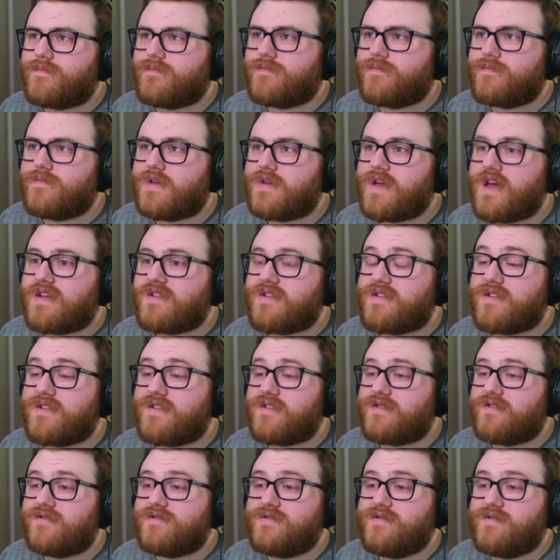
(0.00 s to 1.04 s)
yeah, this
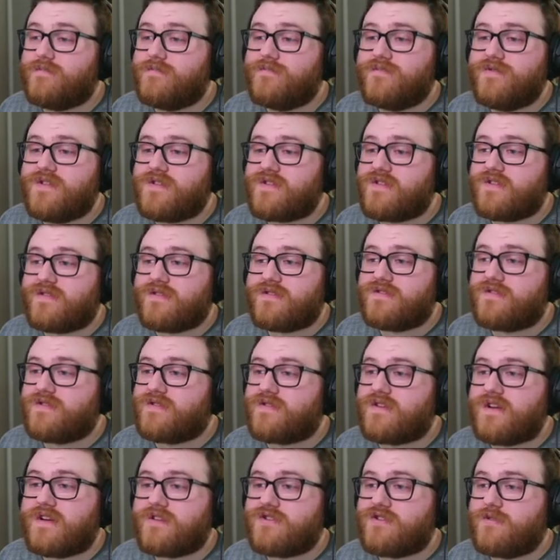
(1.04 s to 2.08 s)
is this is
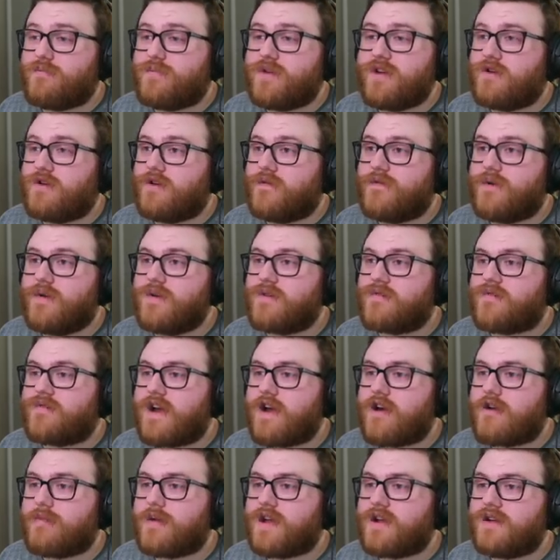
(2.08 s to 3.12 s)
such a beautiful
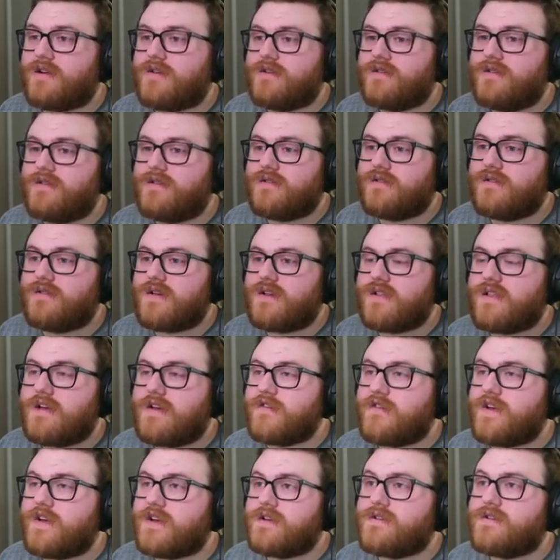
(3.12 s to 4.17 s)
environment. I love
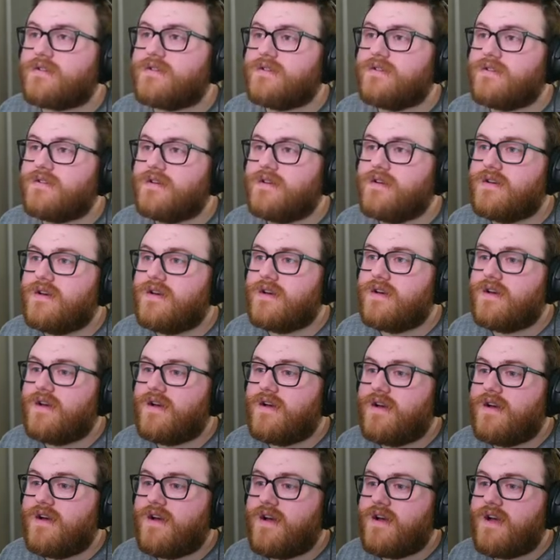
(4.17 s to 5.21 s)
it.
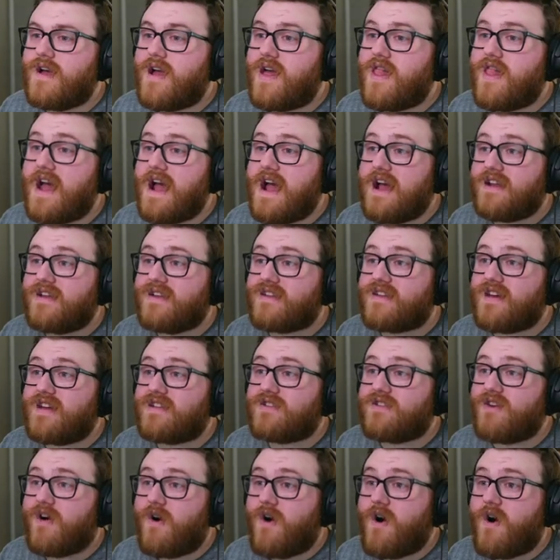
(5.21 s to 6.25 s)
And that is a
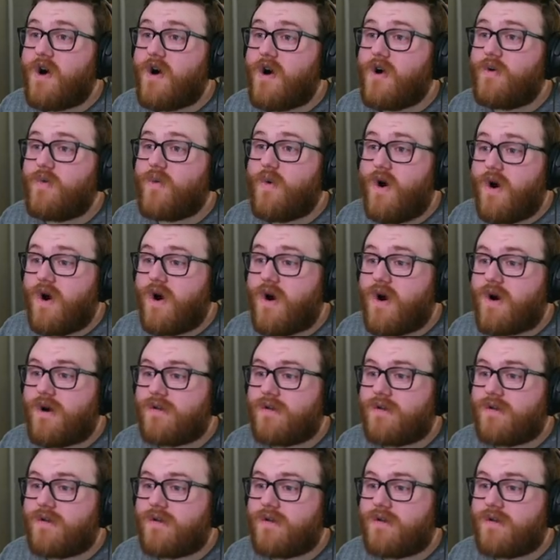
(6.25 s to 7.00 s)
tall wall.